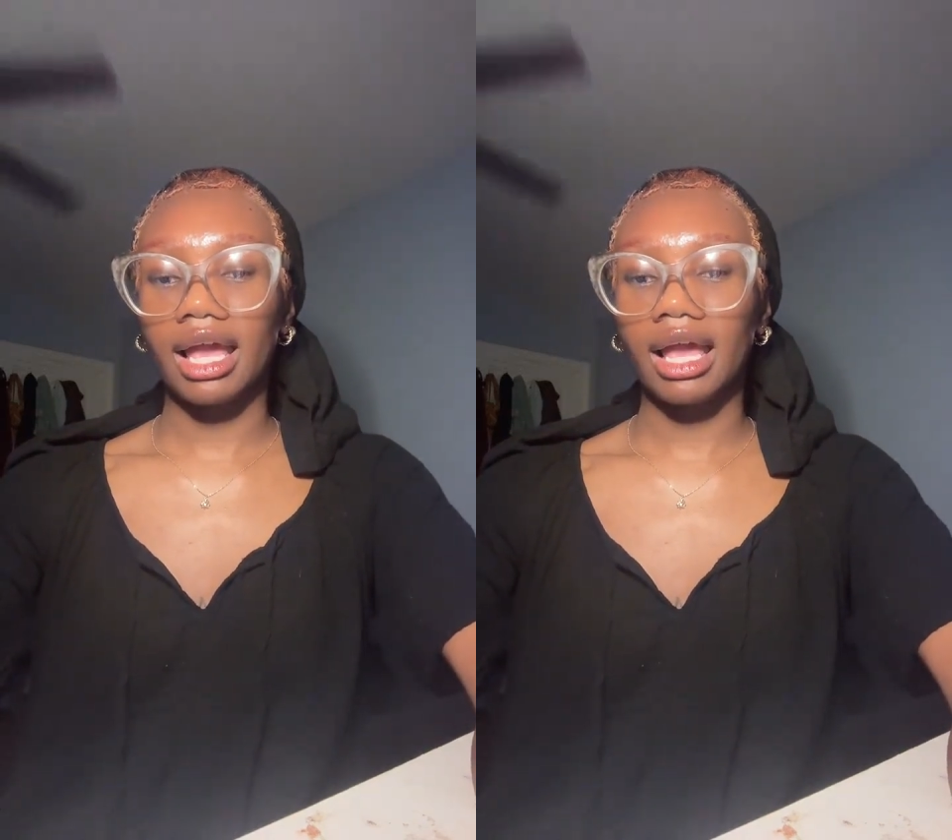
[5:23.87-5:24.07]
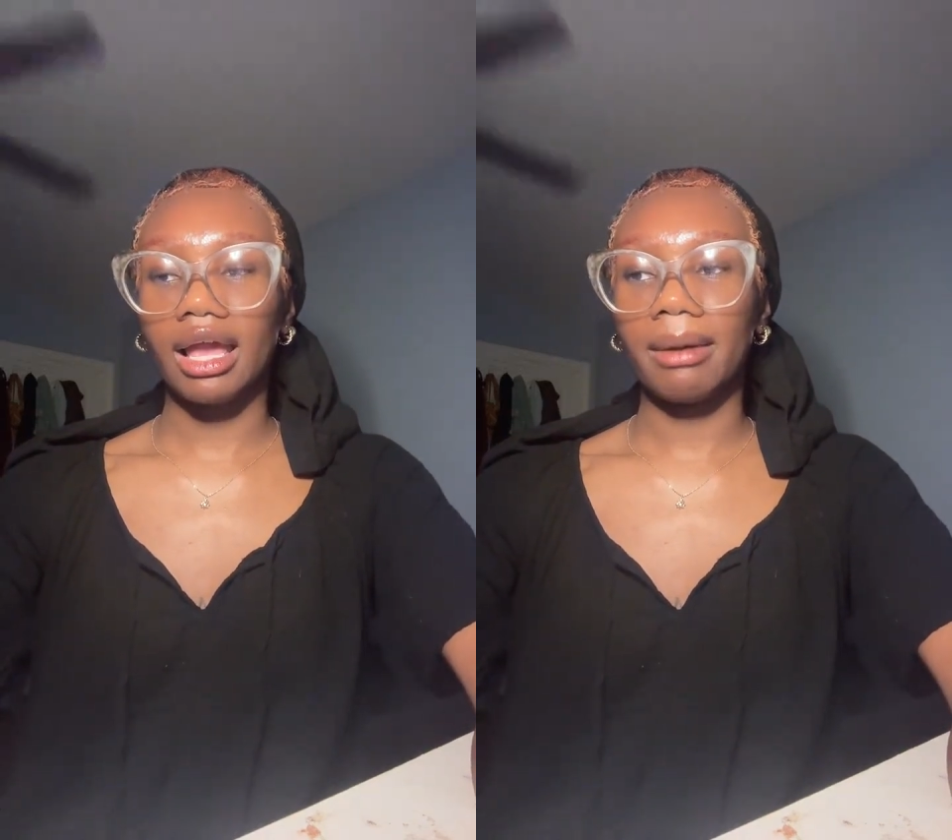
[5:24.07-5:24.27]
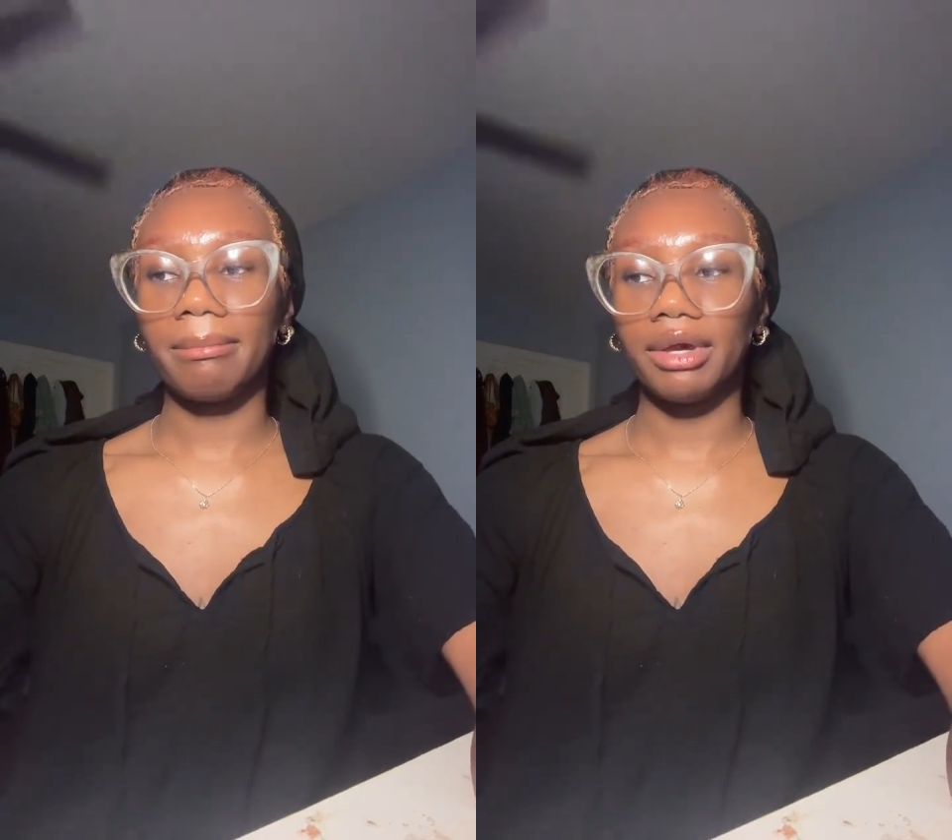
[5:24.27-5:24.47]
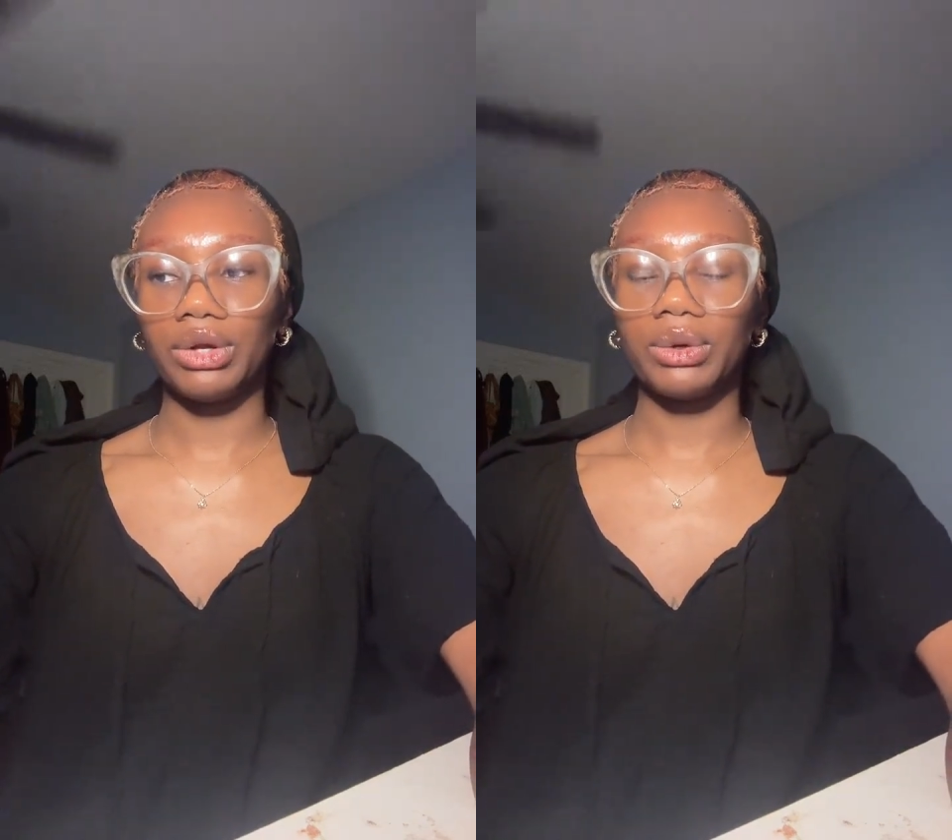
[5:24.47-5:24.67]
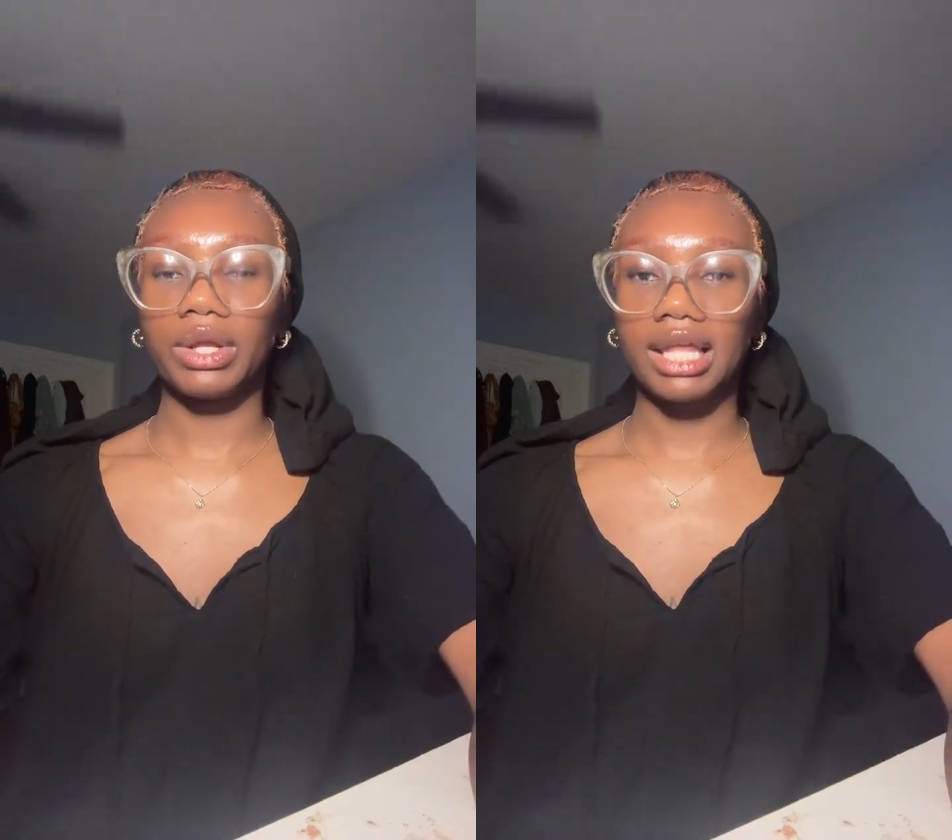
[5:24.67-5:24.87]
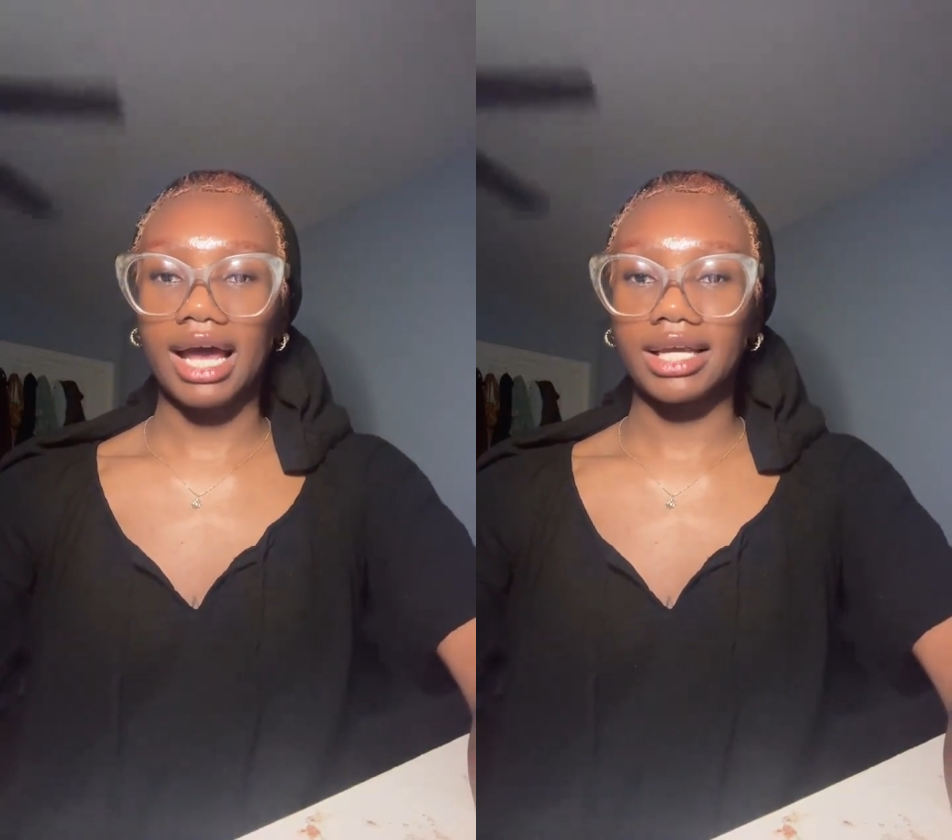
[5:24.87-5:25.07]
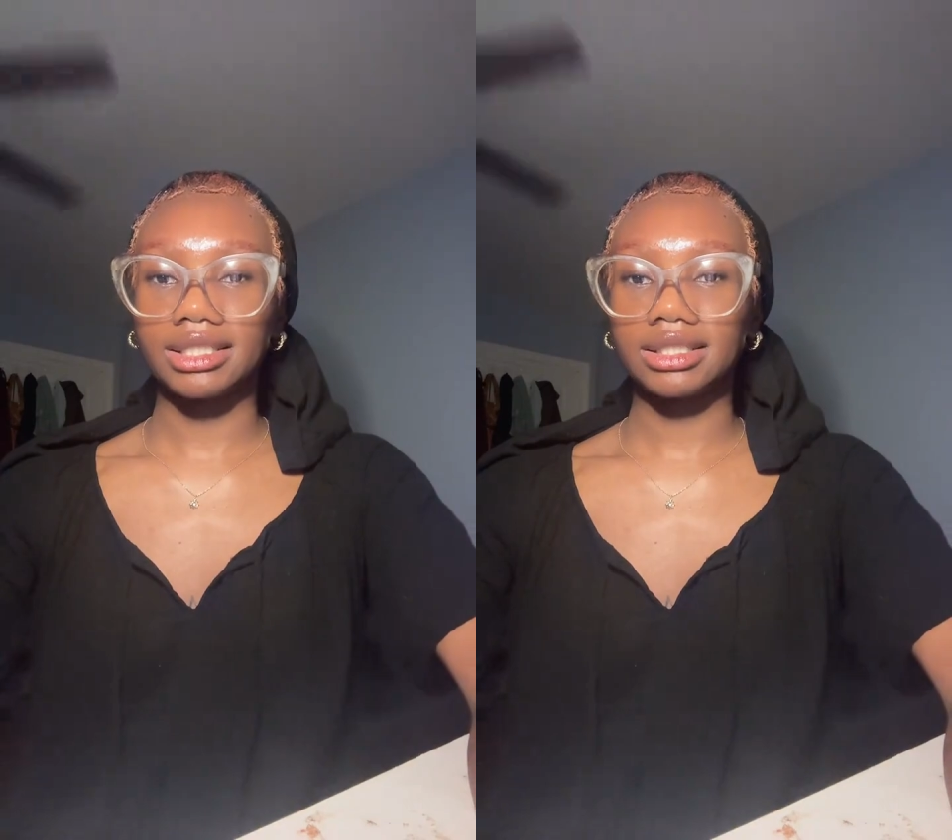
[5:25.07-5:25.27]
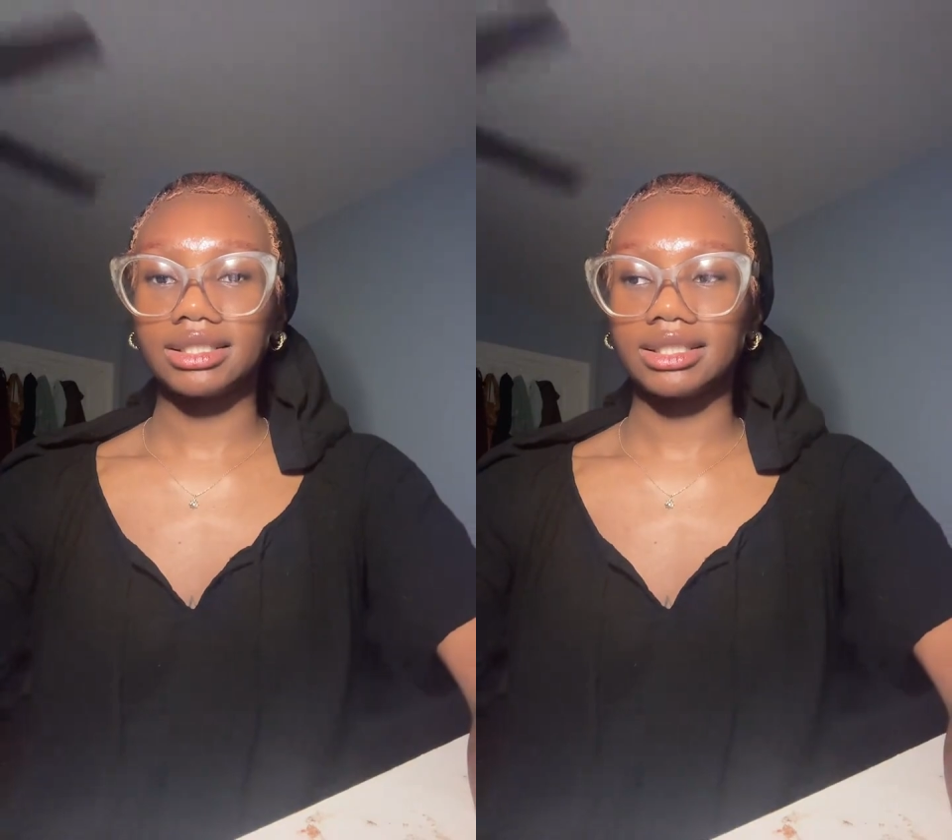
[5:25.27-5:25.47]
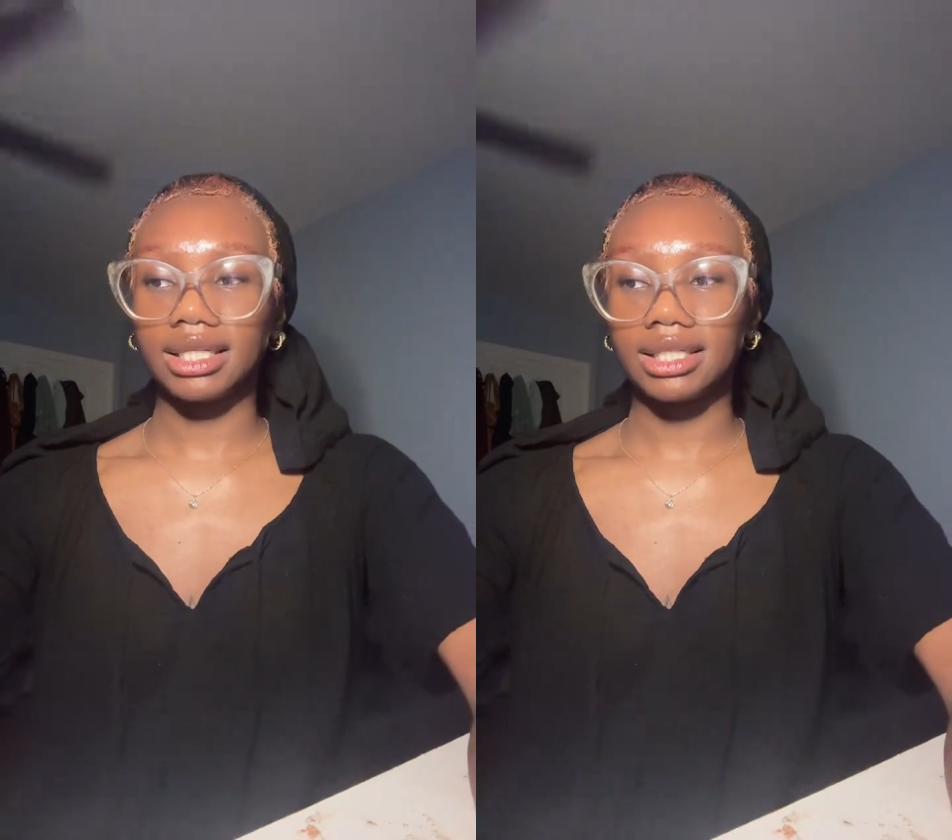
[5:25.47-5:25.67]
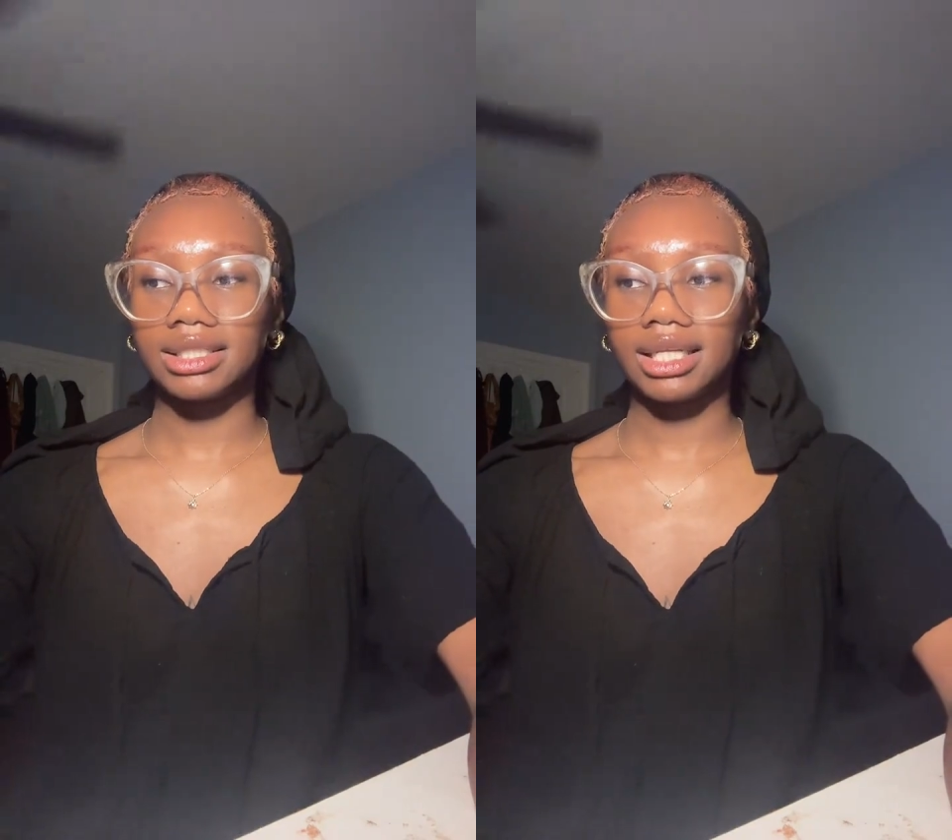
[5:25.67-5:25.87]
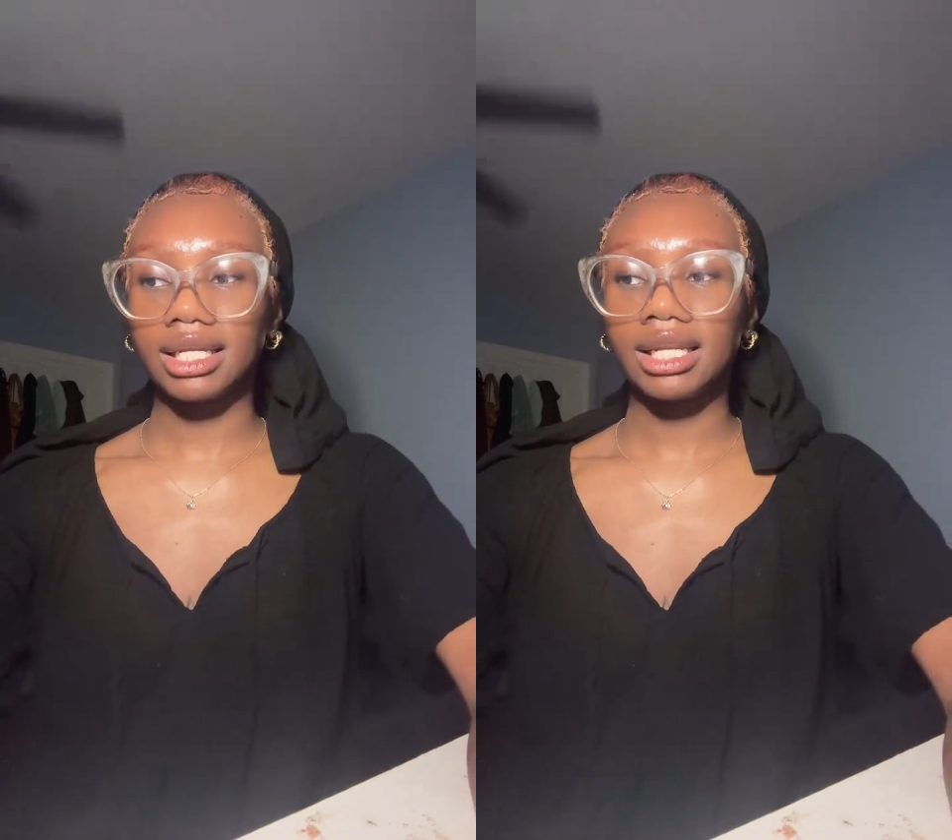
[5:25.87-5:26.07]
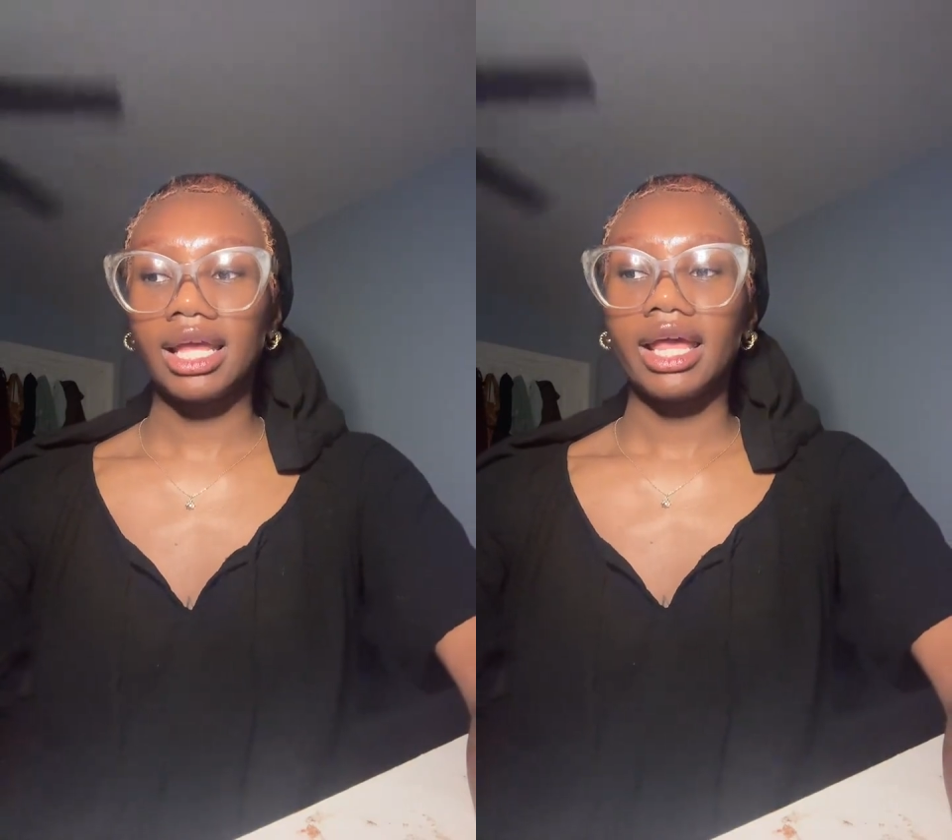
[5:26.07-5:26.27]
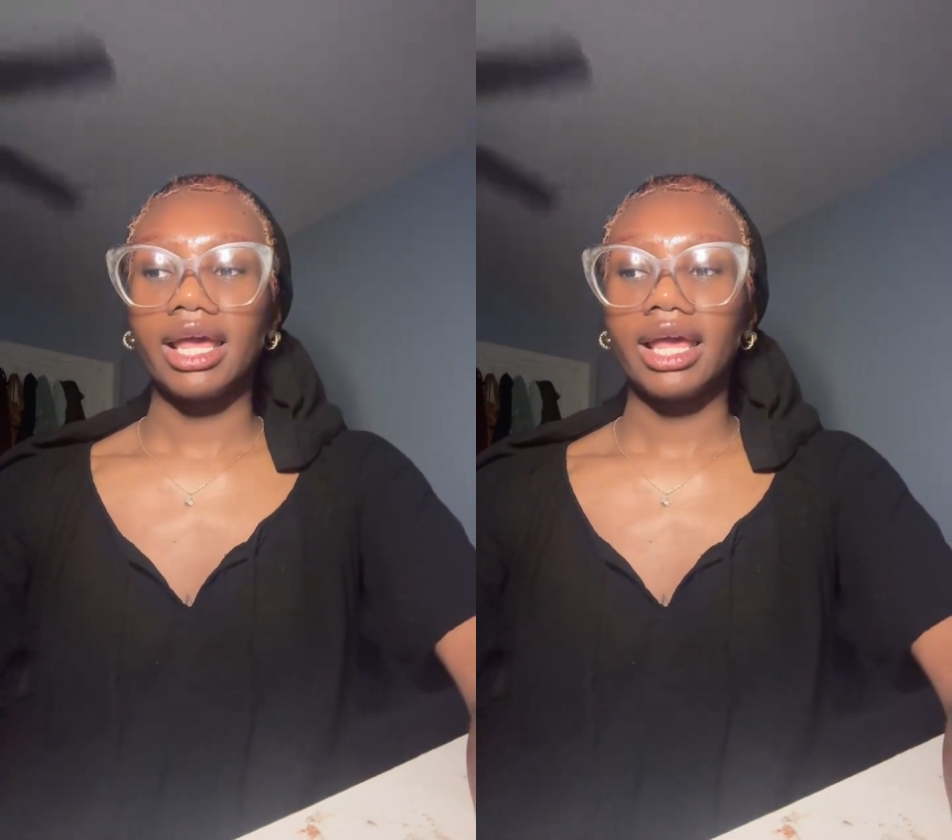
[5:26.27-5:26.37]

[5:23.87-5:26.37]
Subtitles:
a middle class citizen